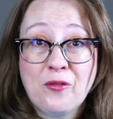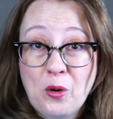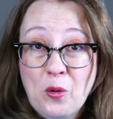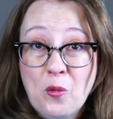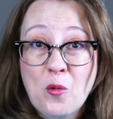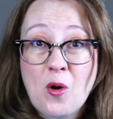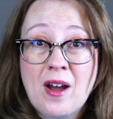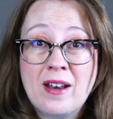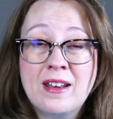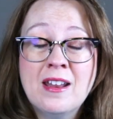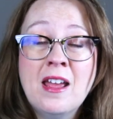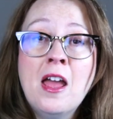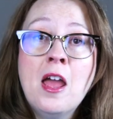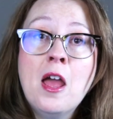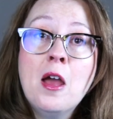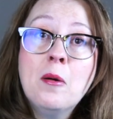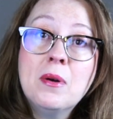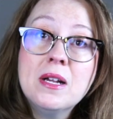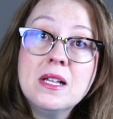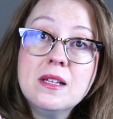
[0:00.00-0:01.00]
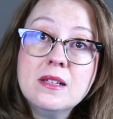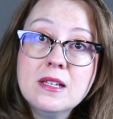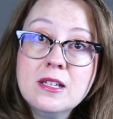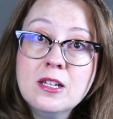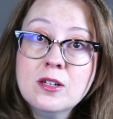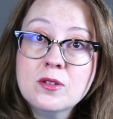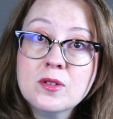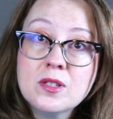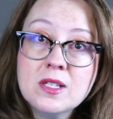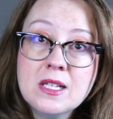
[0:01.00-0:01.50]
for one but you
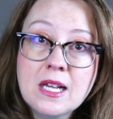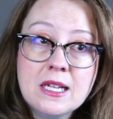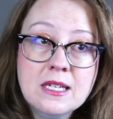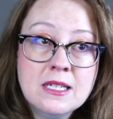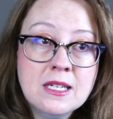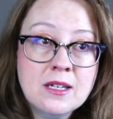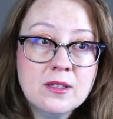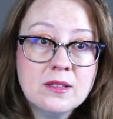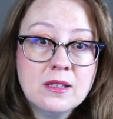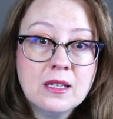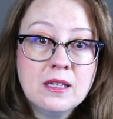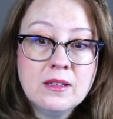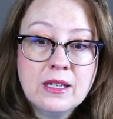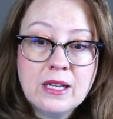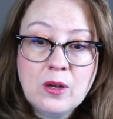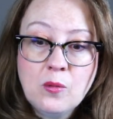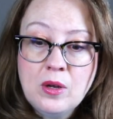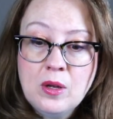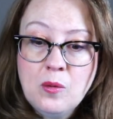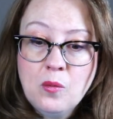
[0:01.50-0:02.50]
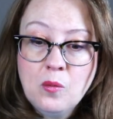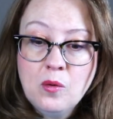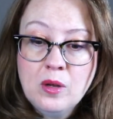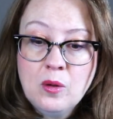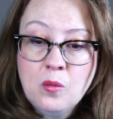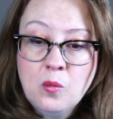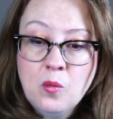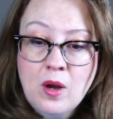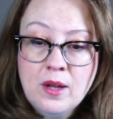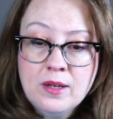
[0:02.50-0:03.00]
know secondarily like we we
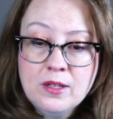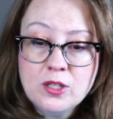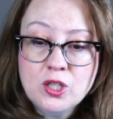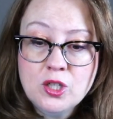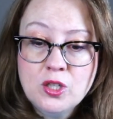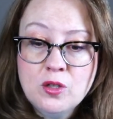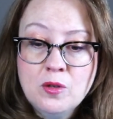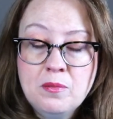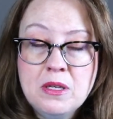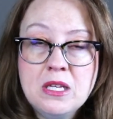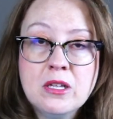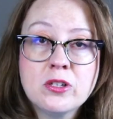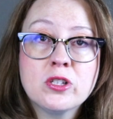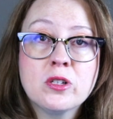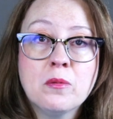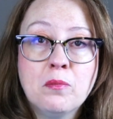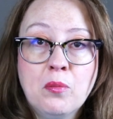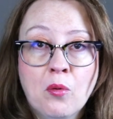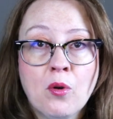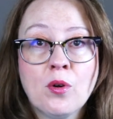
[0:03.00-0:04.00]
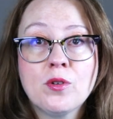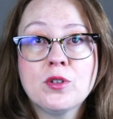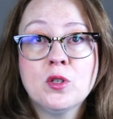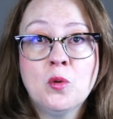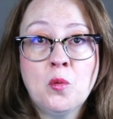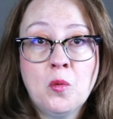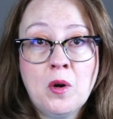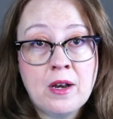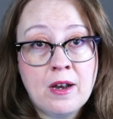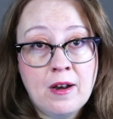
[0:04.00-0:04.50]
want to be a support to
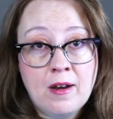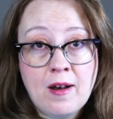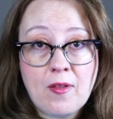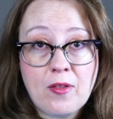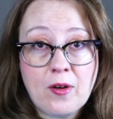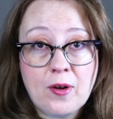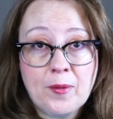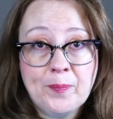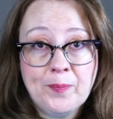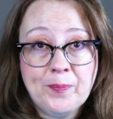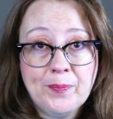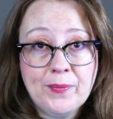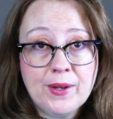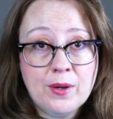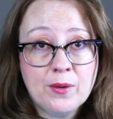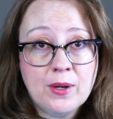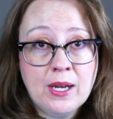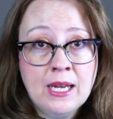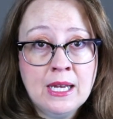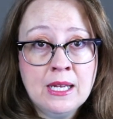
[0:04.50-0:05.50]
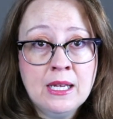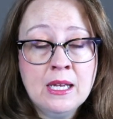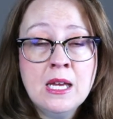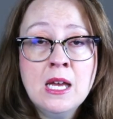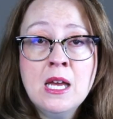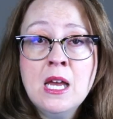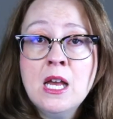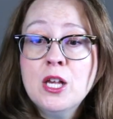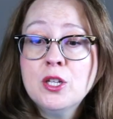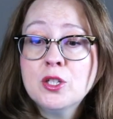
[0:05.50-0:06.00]
one another okay
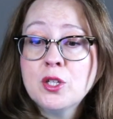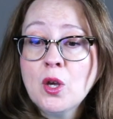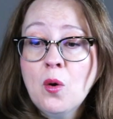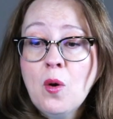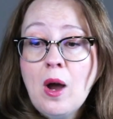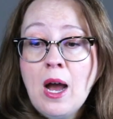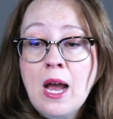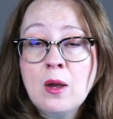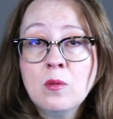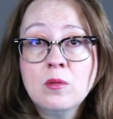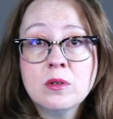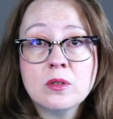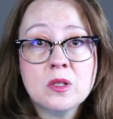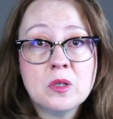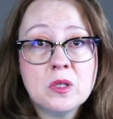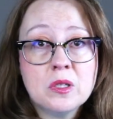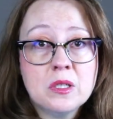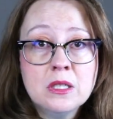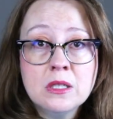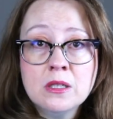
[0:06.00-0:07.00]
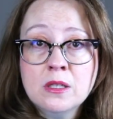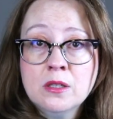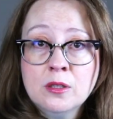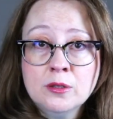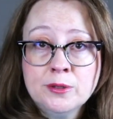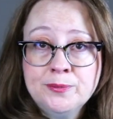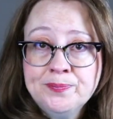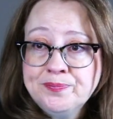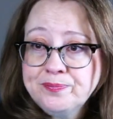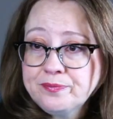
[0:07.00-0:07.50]
so i will
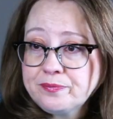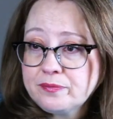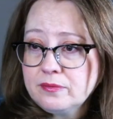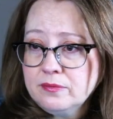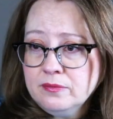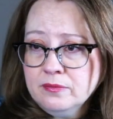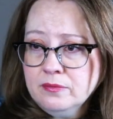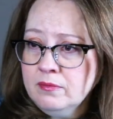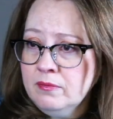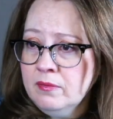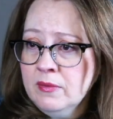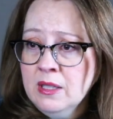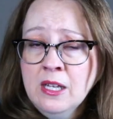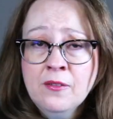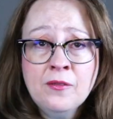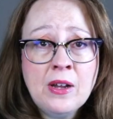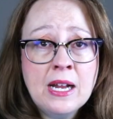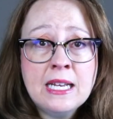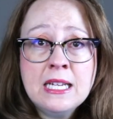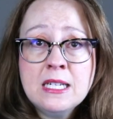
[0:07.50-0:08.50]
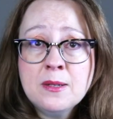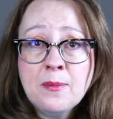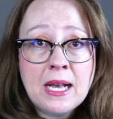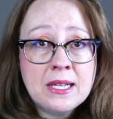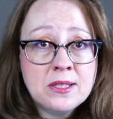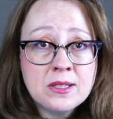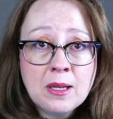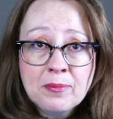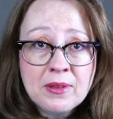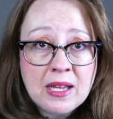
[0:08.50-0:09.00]
still if i need to buy
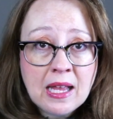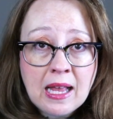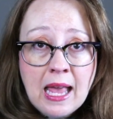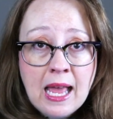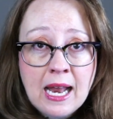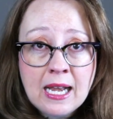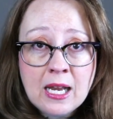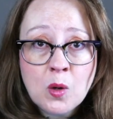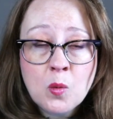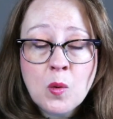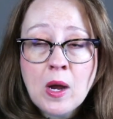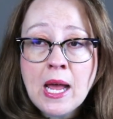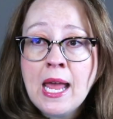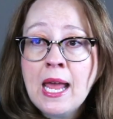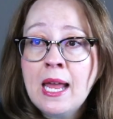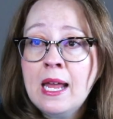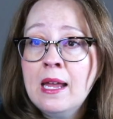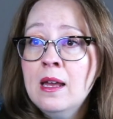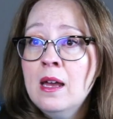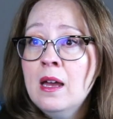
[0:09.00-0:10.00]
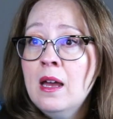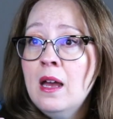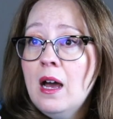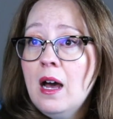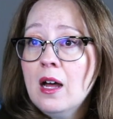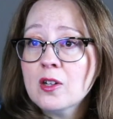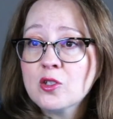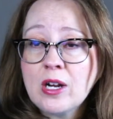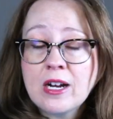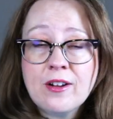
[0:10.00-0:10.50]
something anyway
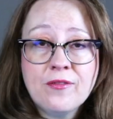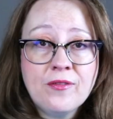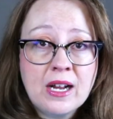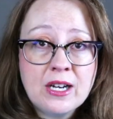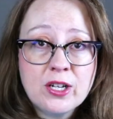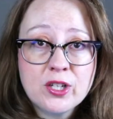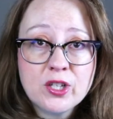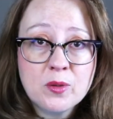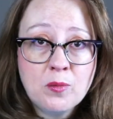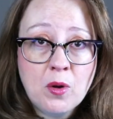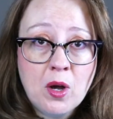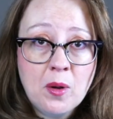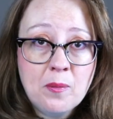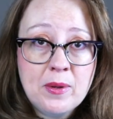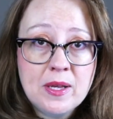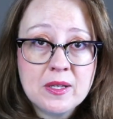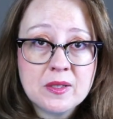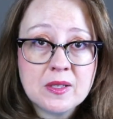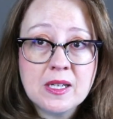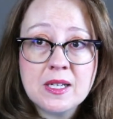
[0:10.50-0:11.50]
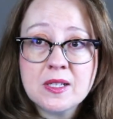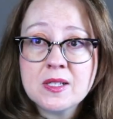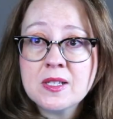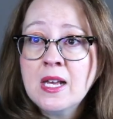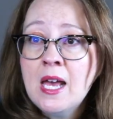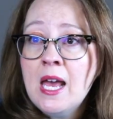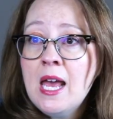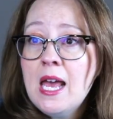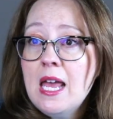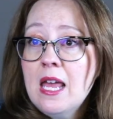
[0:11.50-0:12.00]
I'll try to find a small business.
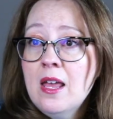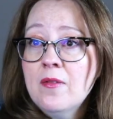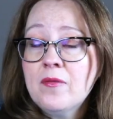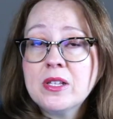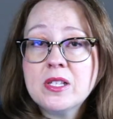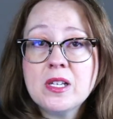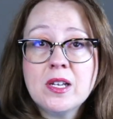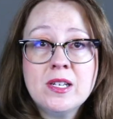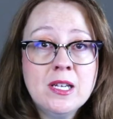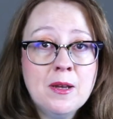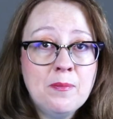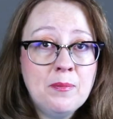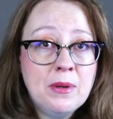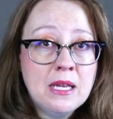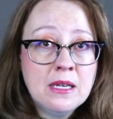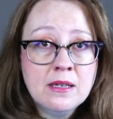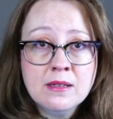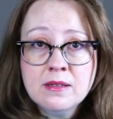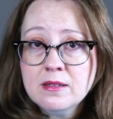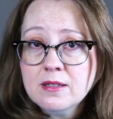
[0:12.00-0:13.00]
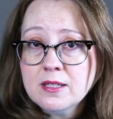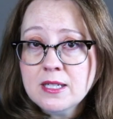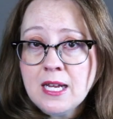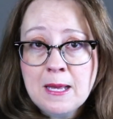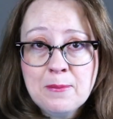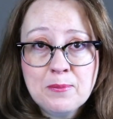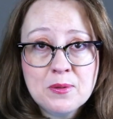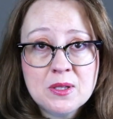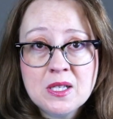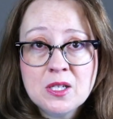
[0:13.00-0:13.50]
If it's a tipping
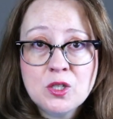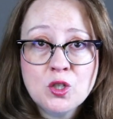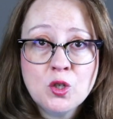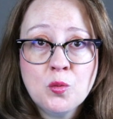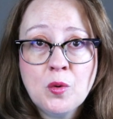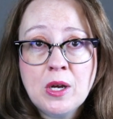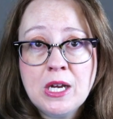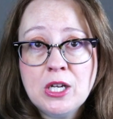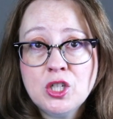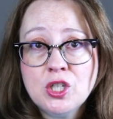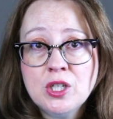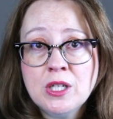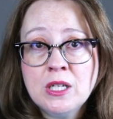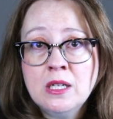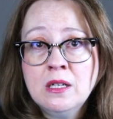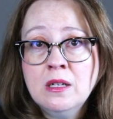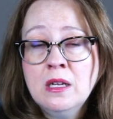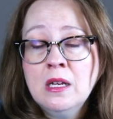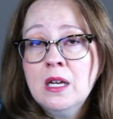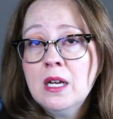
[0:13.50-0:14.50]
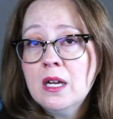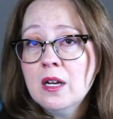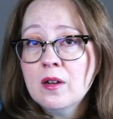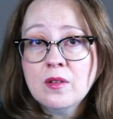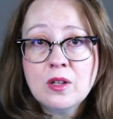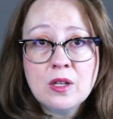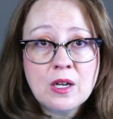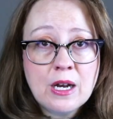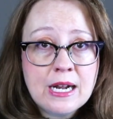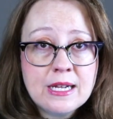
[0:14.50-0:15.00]
type situation here in
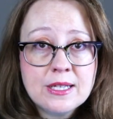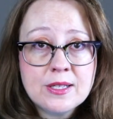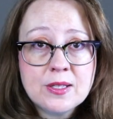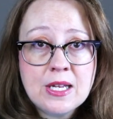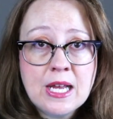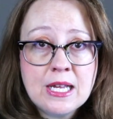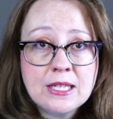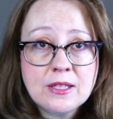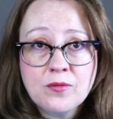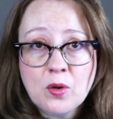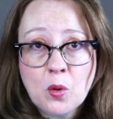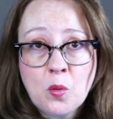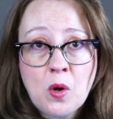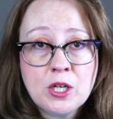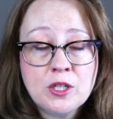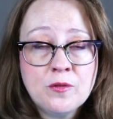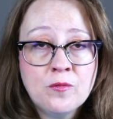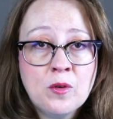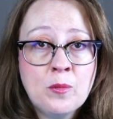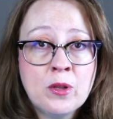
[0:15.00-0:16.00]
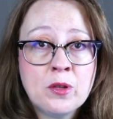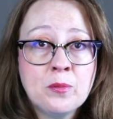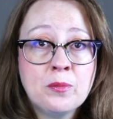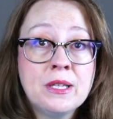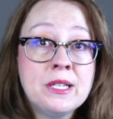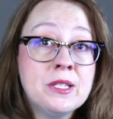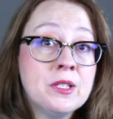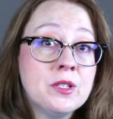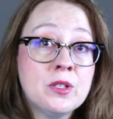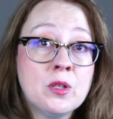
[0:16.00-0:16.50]
the United States, if you're watching from other
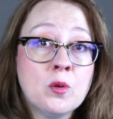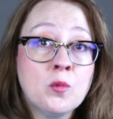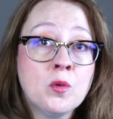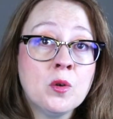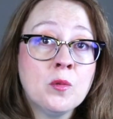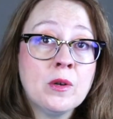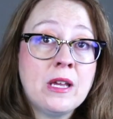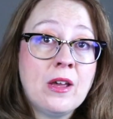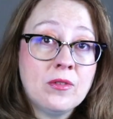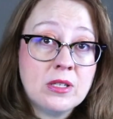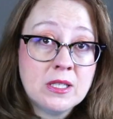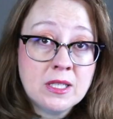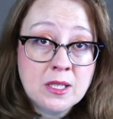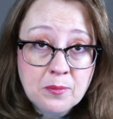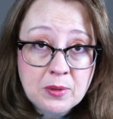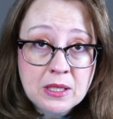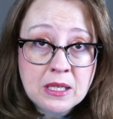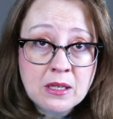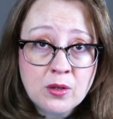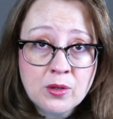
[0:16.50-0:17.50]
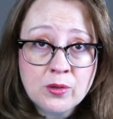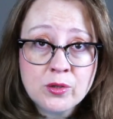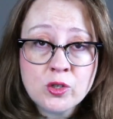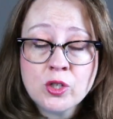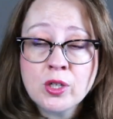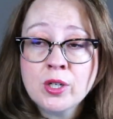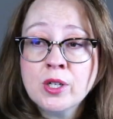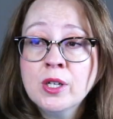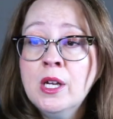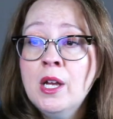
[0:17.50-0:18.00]
places in the world, we have a tipping
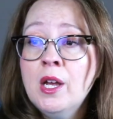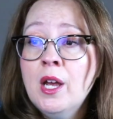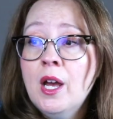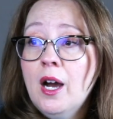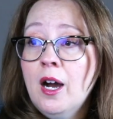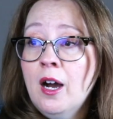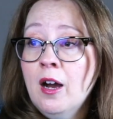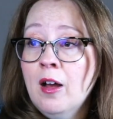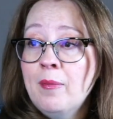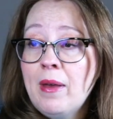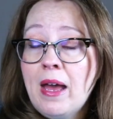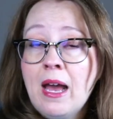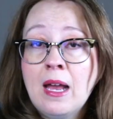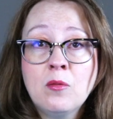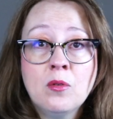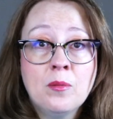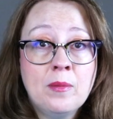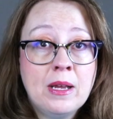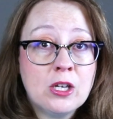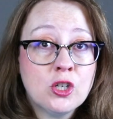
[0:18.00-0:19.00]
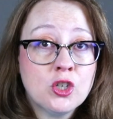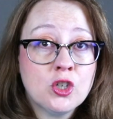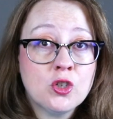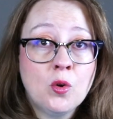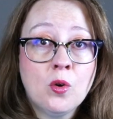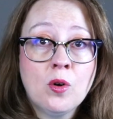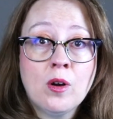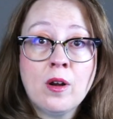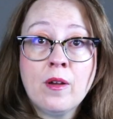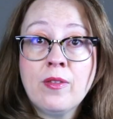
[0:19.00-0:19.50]
culture. Um, I will make
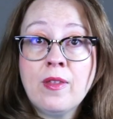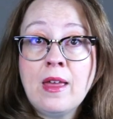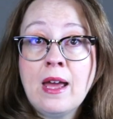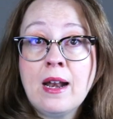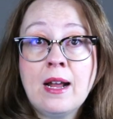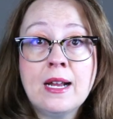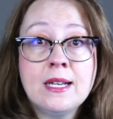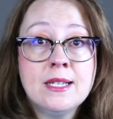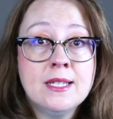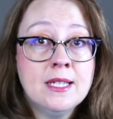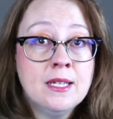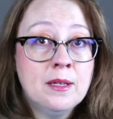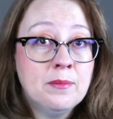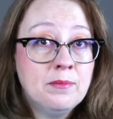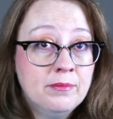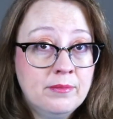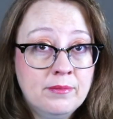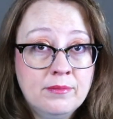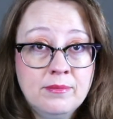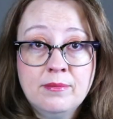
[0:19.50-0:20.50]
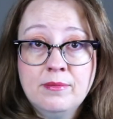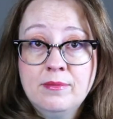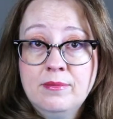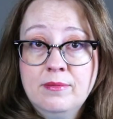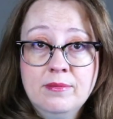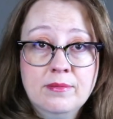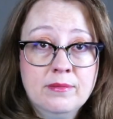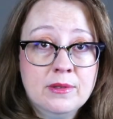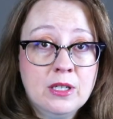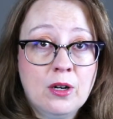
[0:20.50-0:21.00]
sure that I tip,
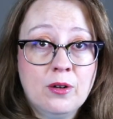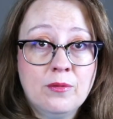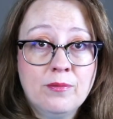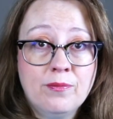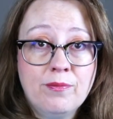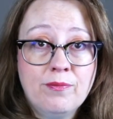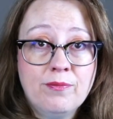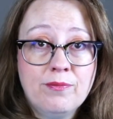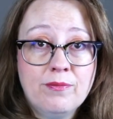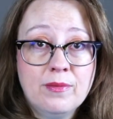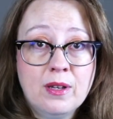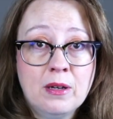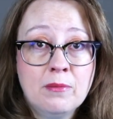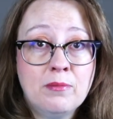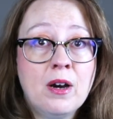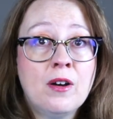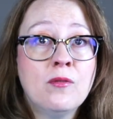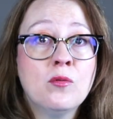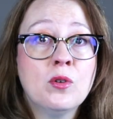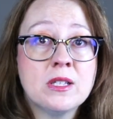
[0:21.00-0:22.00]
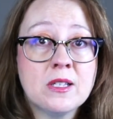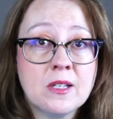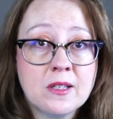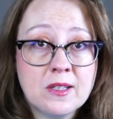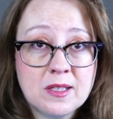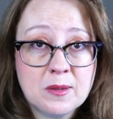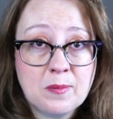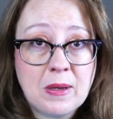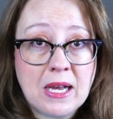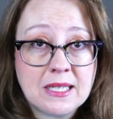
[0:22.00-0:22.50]
you know, above what's
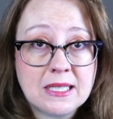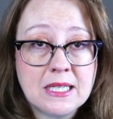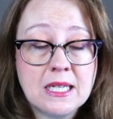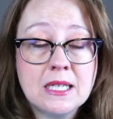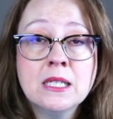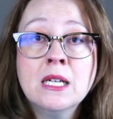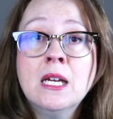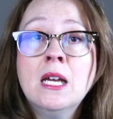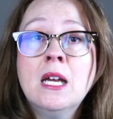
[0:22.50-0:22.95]
expected.